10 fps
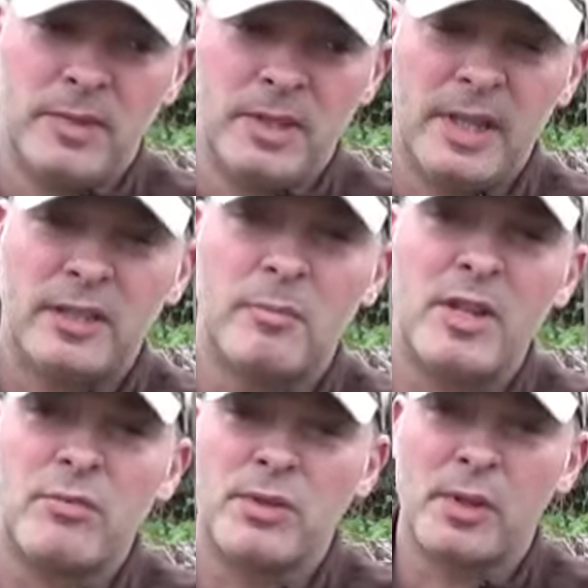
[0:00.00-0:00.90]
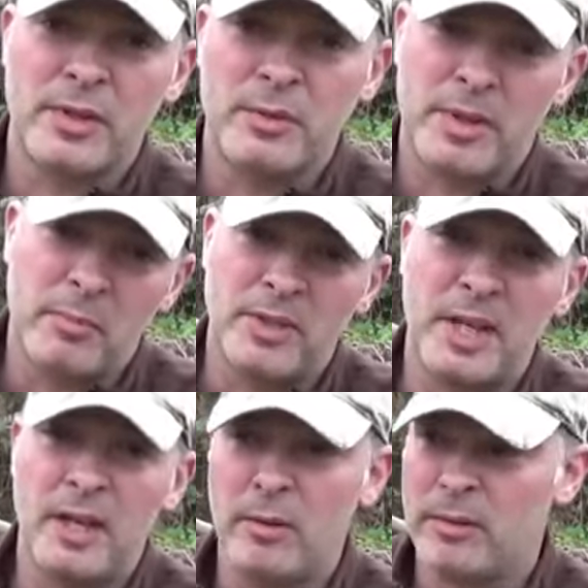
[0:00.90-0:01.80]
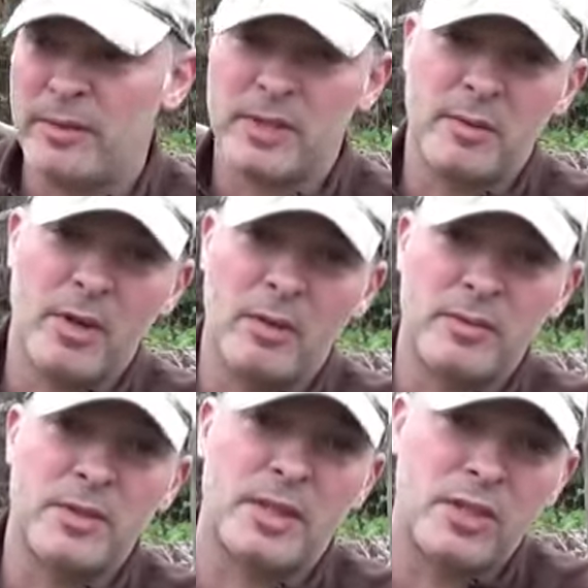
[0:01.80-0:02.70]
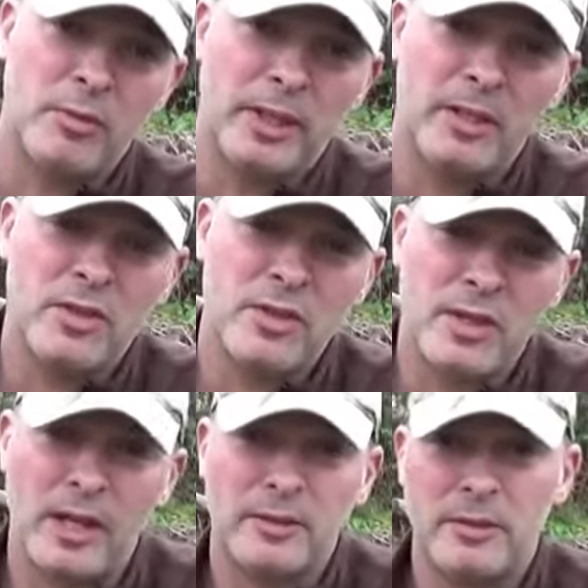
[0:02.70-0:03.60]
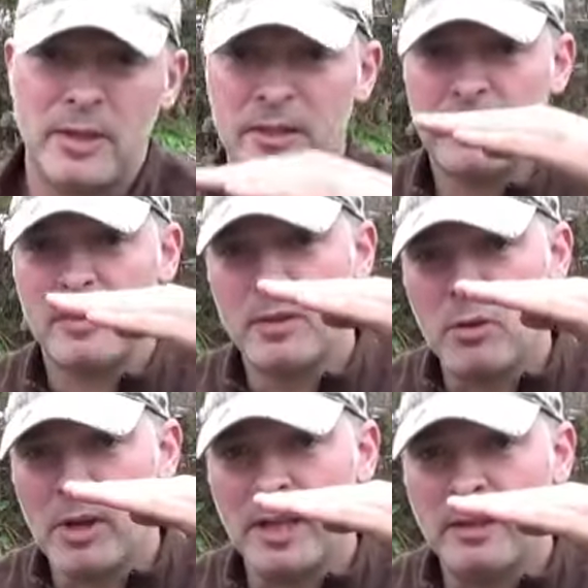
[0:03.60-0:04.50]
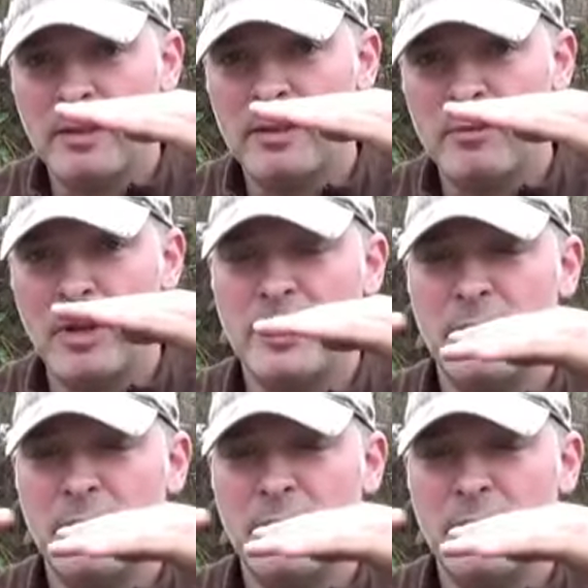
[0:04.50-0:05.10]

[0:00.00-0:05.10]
you get the best results with a potato if it's about 6 to 8 inches underneath grade, right? And